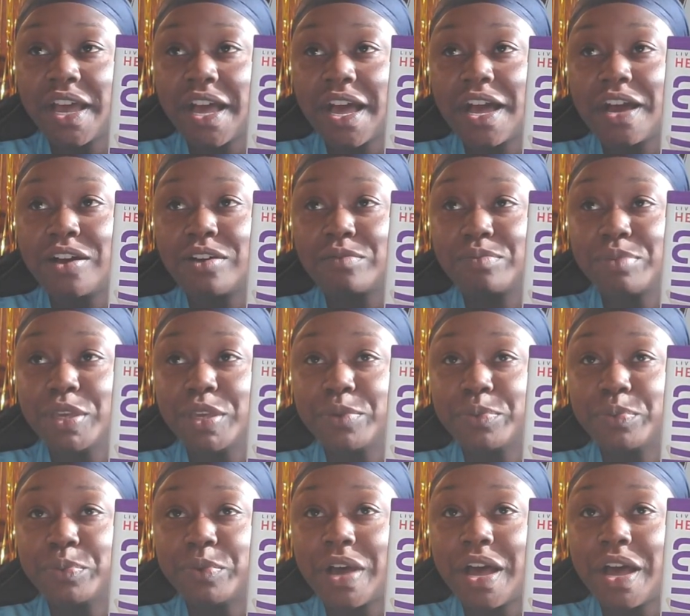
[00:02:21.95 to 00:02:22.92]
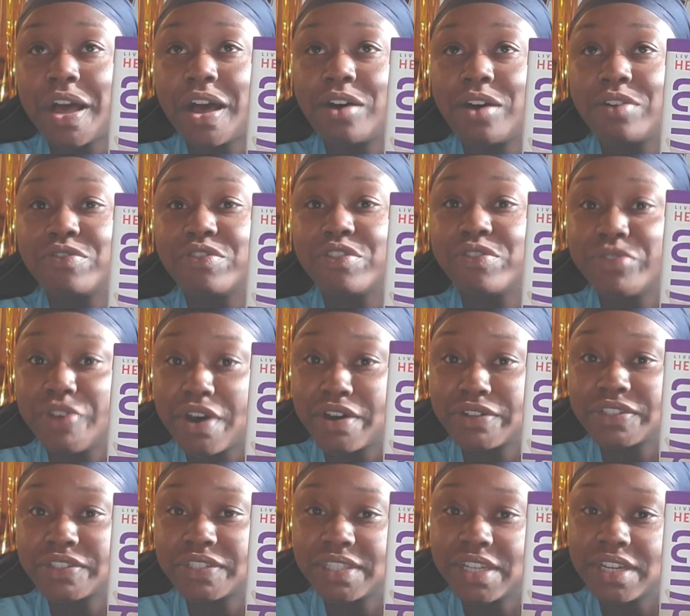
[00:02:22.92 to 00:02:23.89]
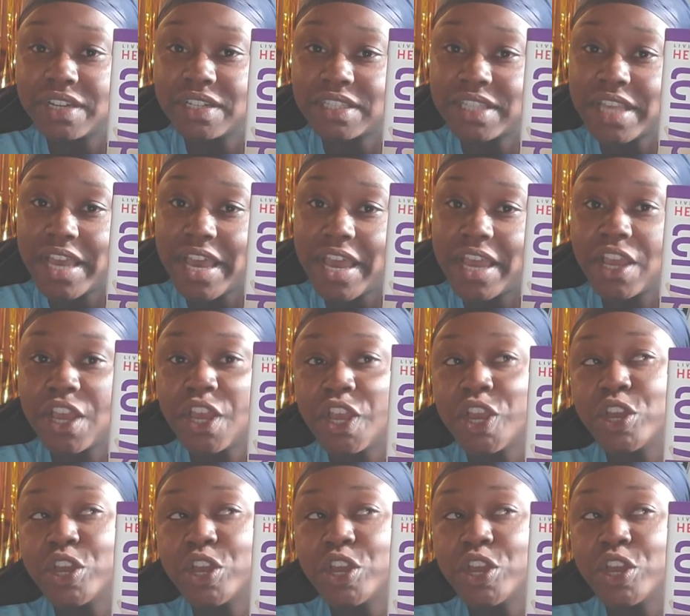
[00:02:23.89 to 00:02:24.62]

how people how the doctor tell us that